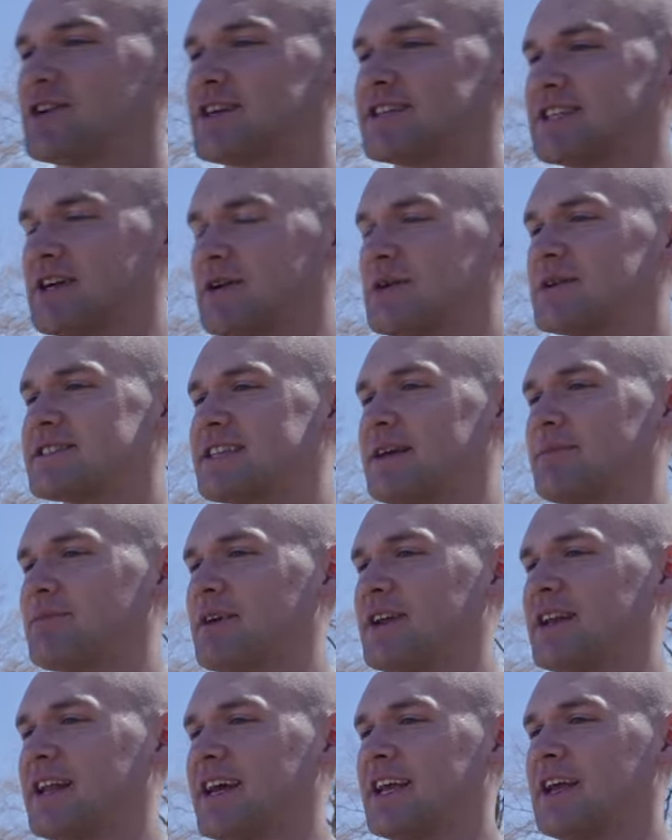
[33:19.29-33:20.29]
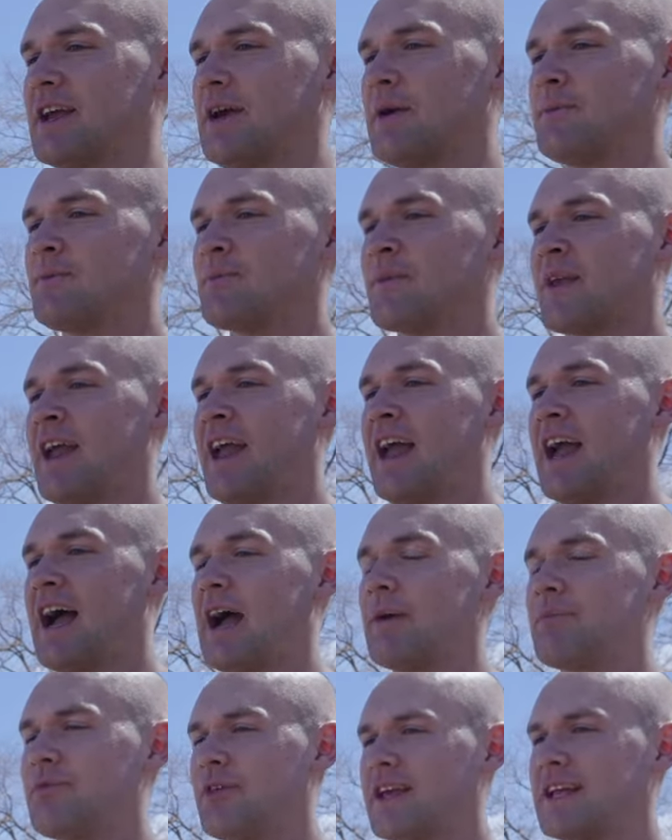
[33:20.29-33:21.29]
because there is something like
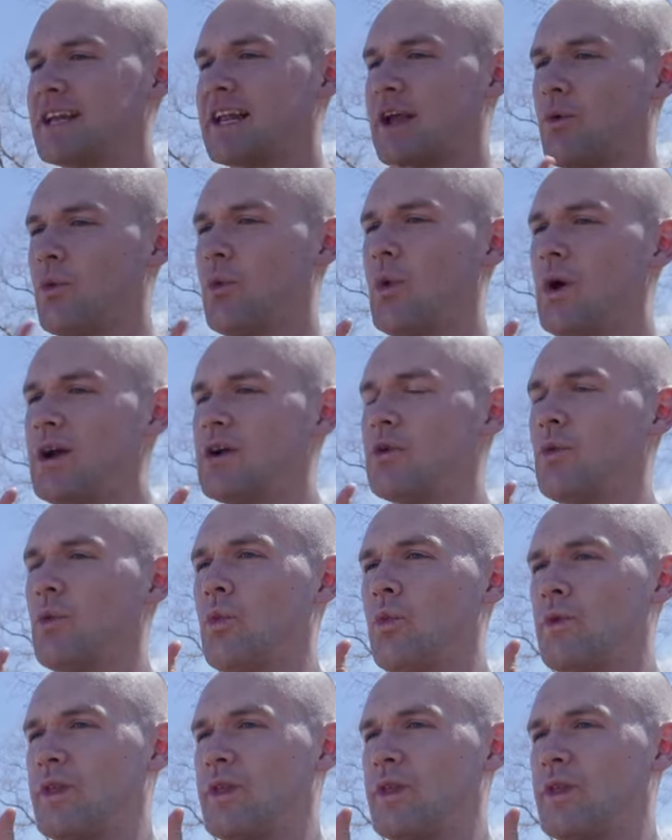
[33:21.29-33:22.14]
I'm thinking like where